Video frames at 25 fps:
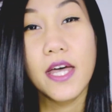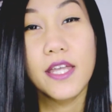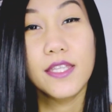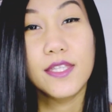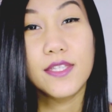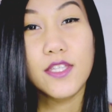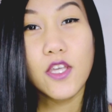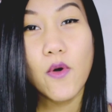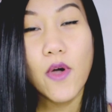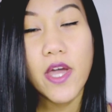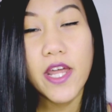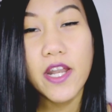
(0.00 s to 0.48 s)

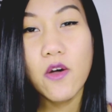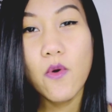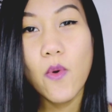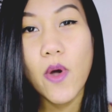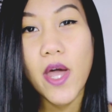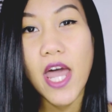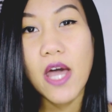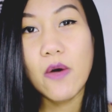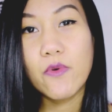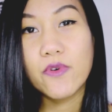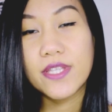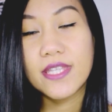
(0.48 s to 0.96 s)
So in a
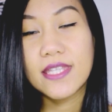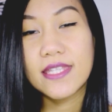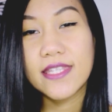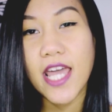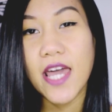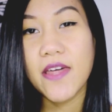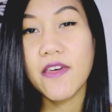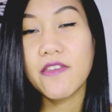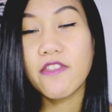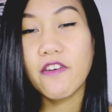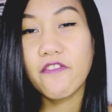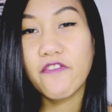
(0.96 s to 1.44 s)
way, I would
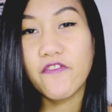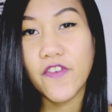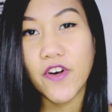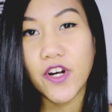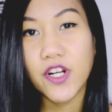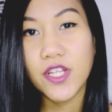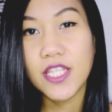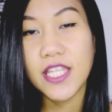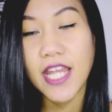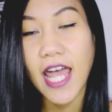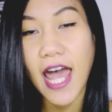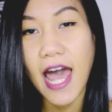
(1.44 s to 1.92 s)
say that the
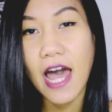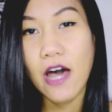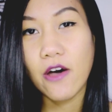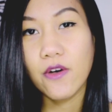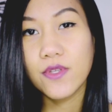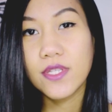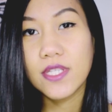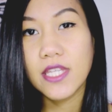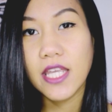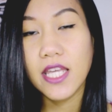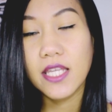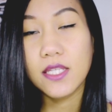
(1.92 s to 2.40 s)
first
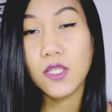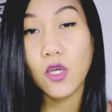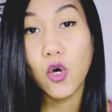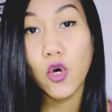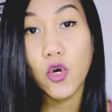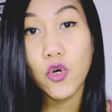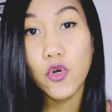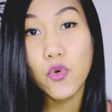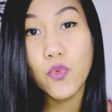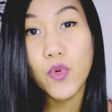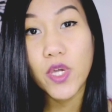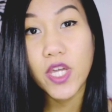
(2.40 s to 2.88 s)
house is
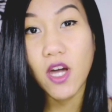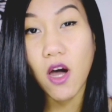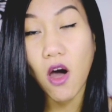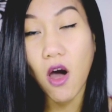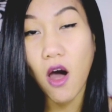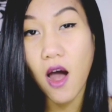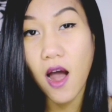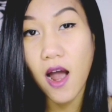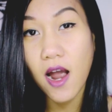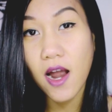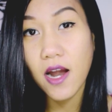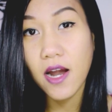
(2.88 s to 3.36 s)
who we
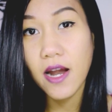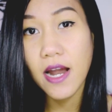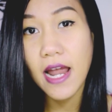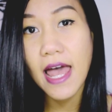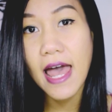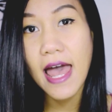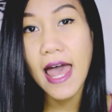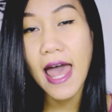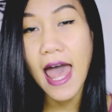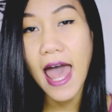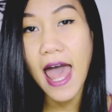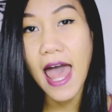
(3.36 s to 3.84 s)
are
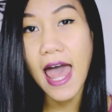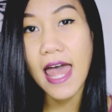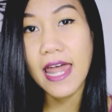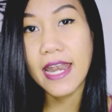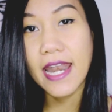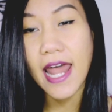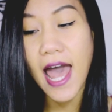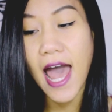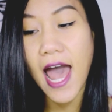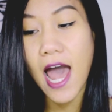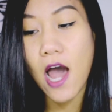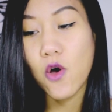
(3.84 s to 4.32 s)

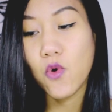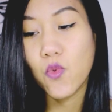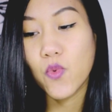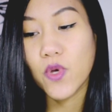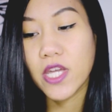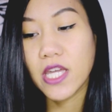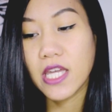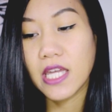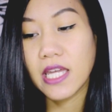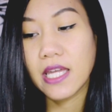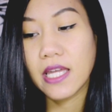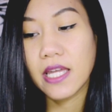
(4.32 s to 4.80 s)
and how
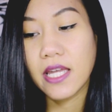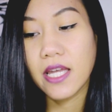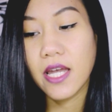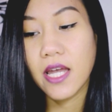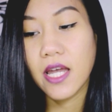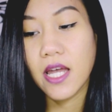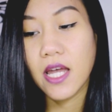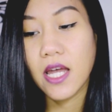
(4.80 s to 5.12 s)
we